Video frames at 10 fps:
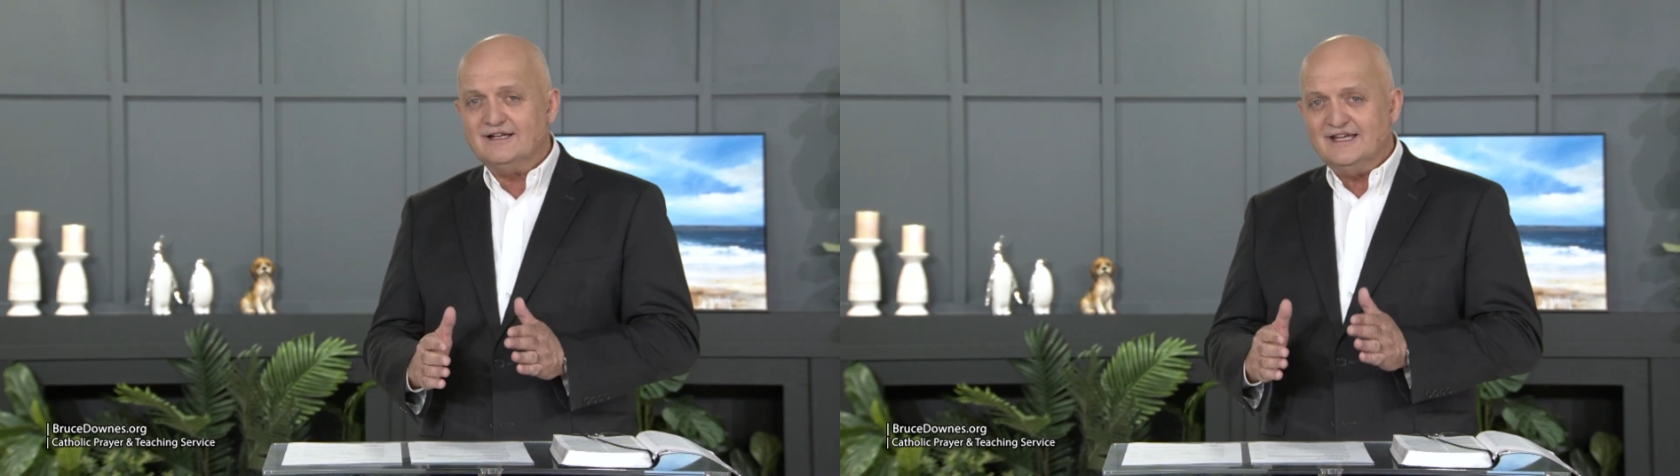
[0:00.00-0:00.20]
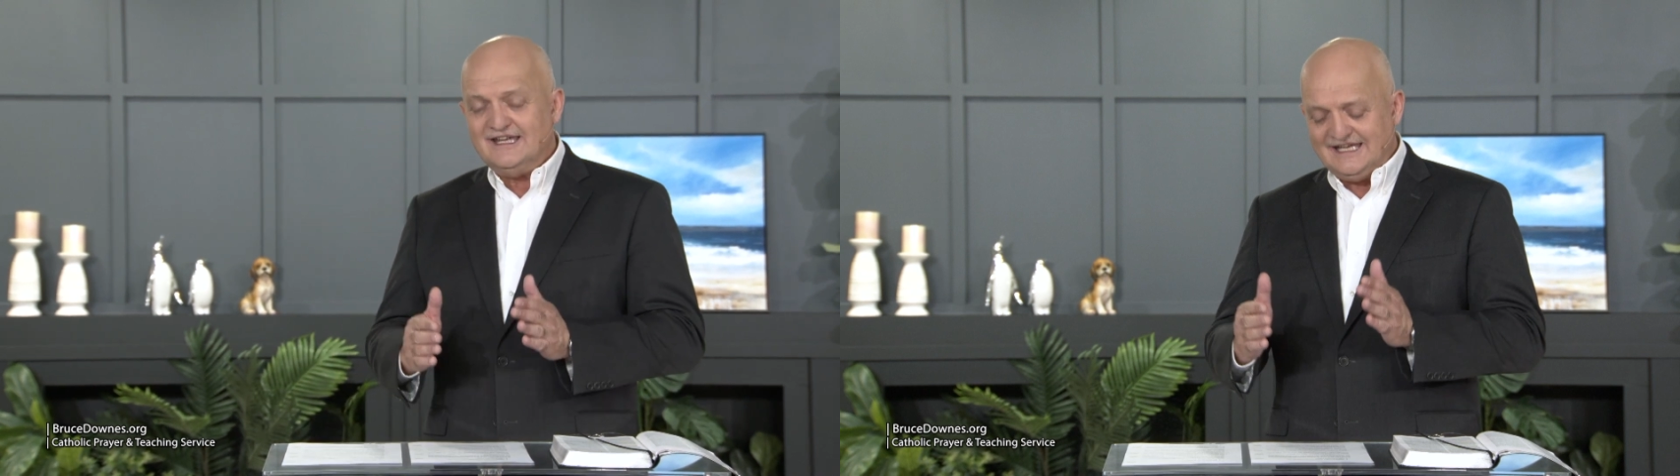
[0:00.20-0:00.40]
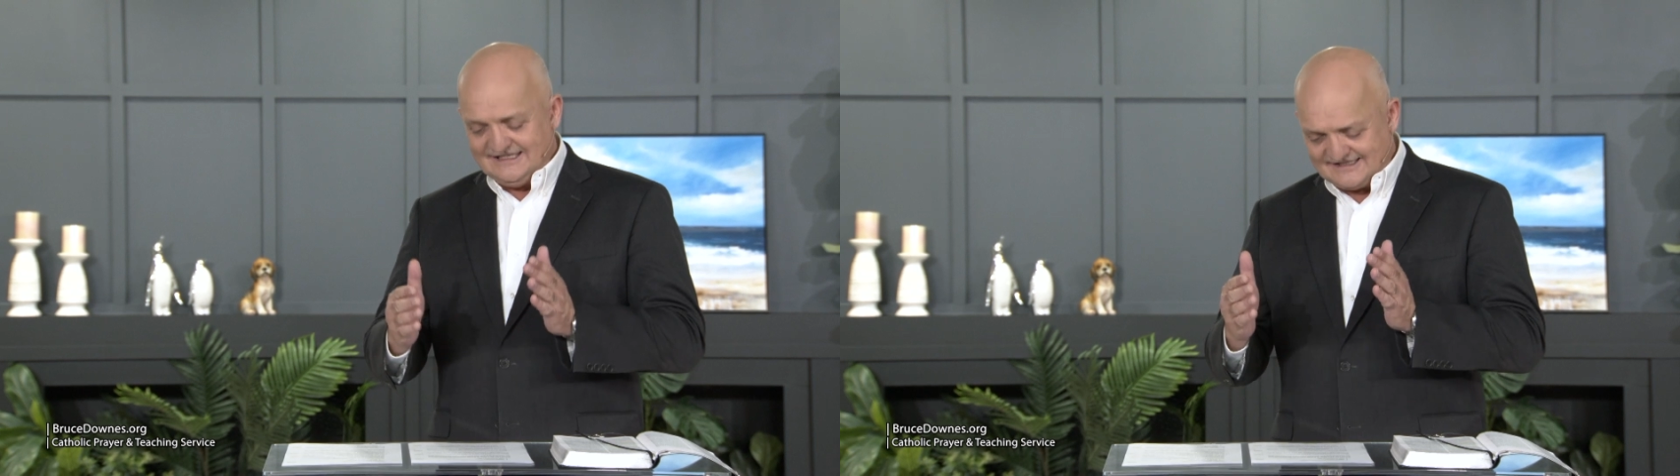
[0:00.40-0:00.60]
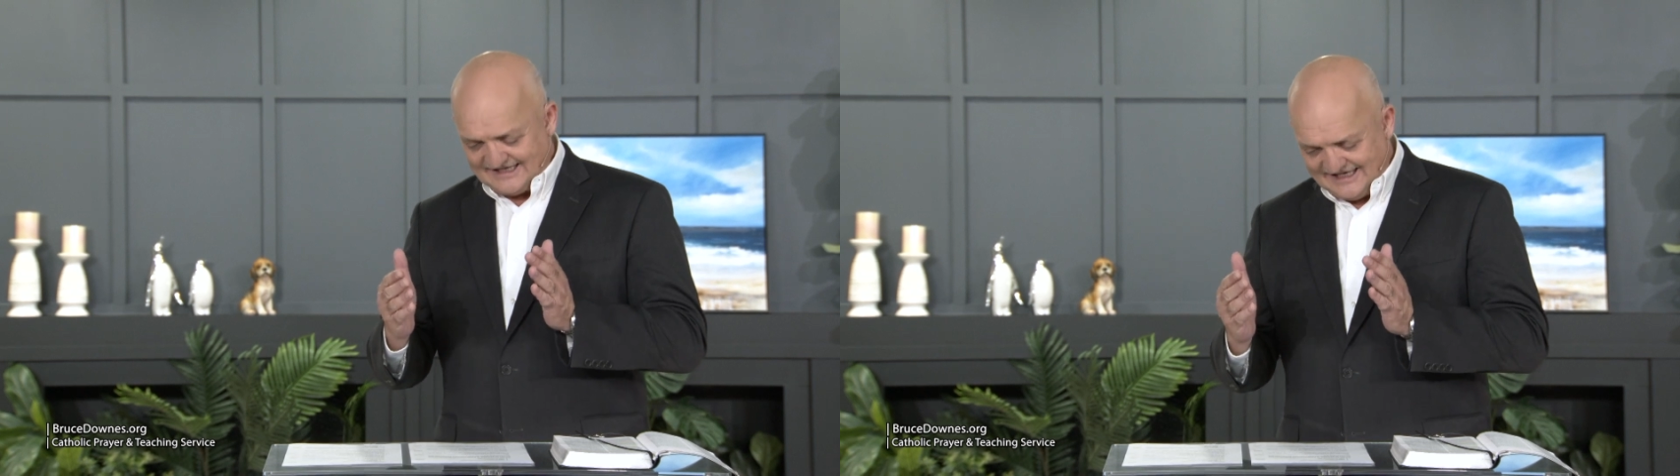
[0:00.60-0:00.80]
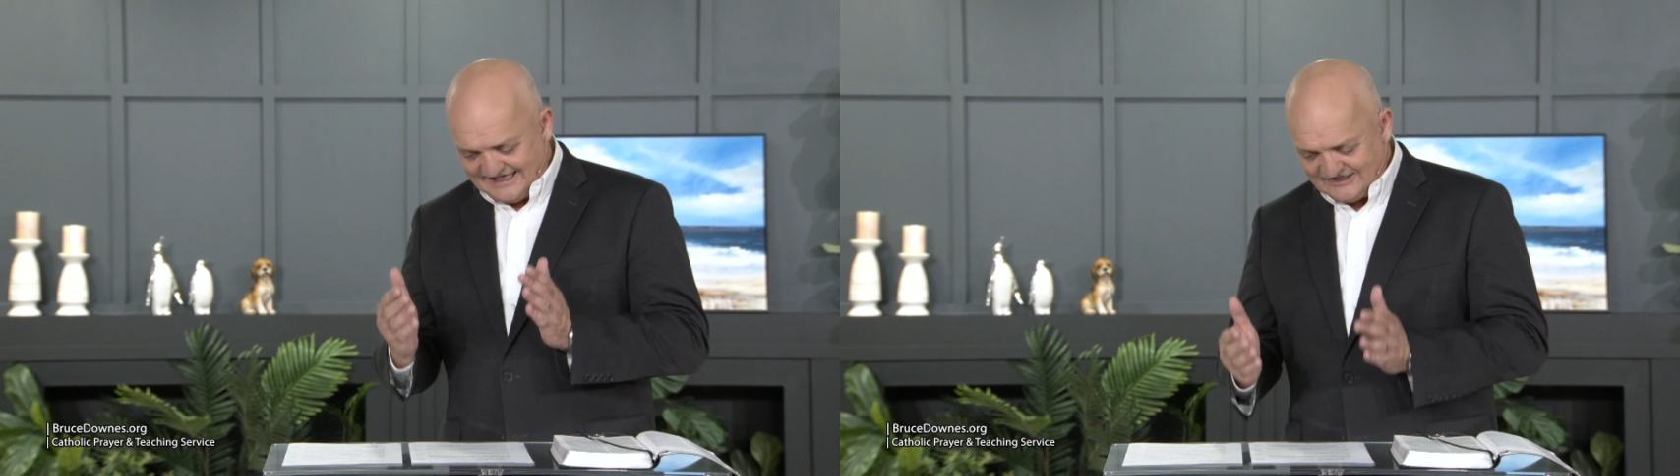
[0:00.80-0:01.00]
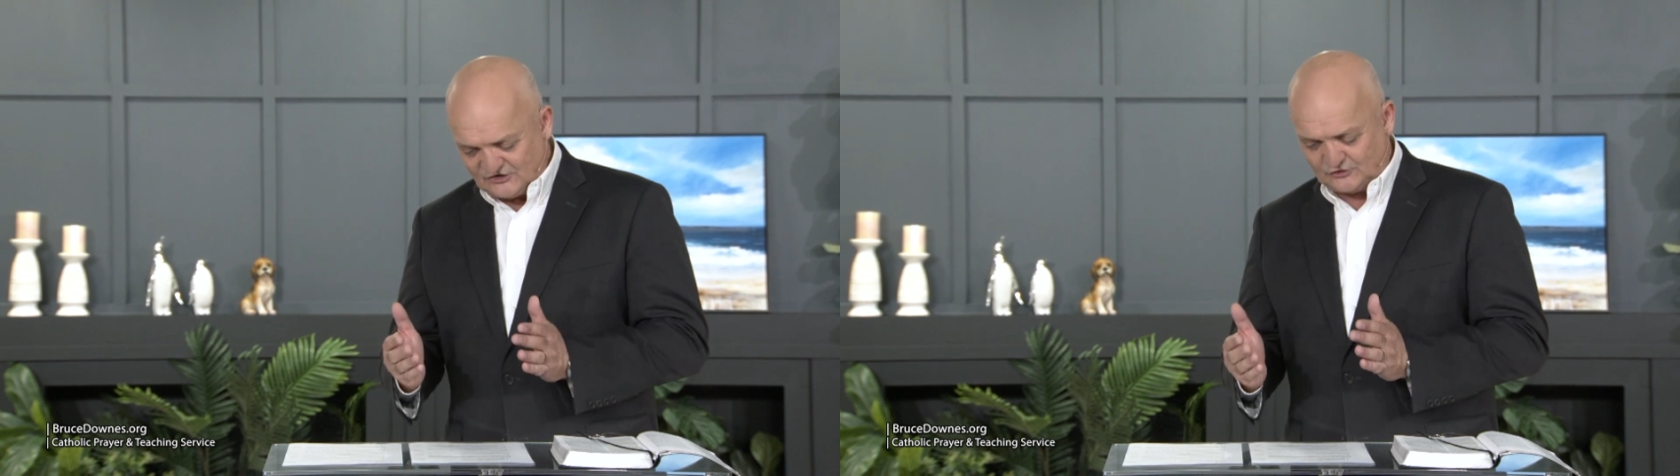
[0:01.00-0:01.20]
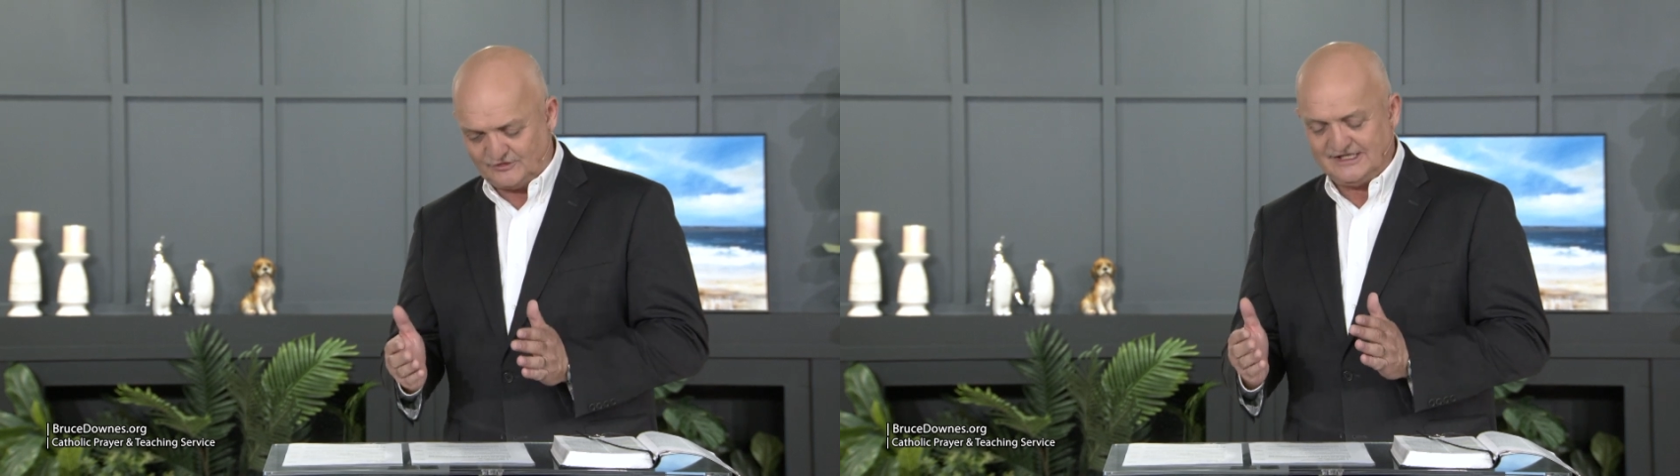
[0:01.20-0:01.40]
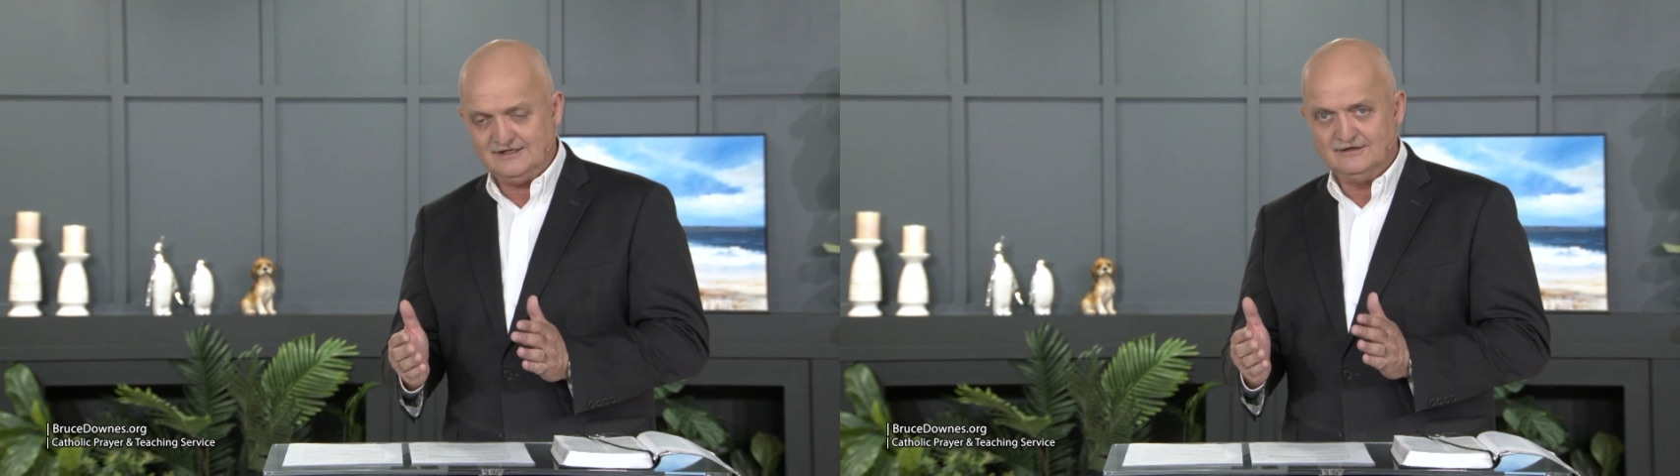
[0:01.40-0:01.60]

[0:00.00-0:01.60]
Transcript: his history